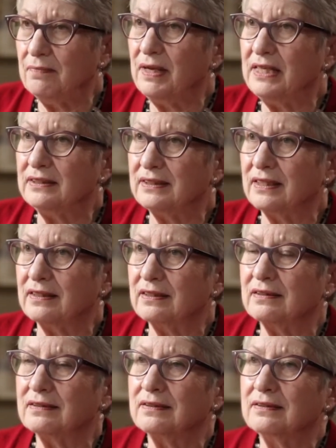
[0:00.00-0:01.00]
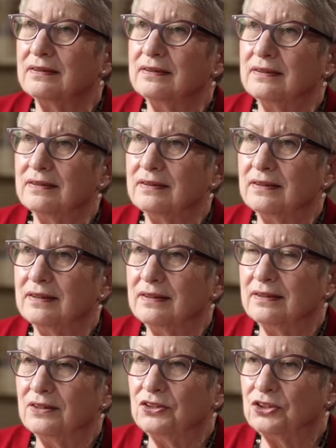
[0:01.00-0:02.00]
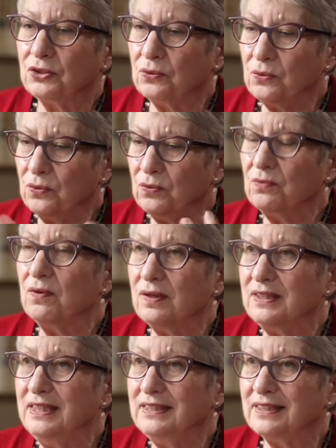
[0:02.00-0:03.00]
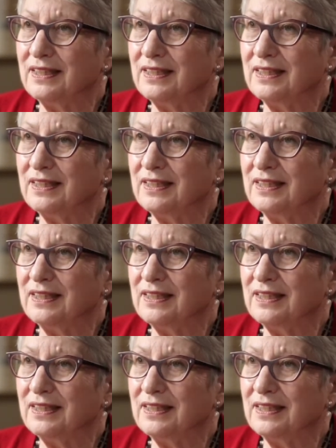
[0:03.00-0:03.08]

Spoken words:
amazing. So these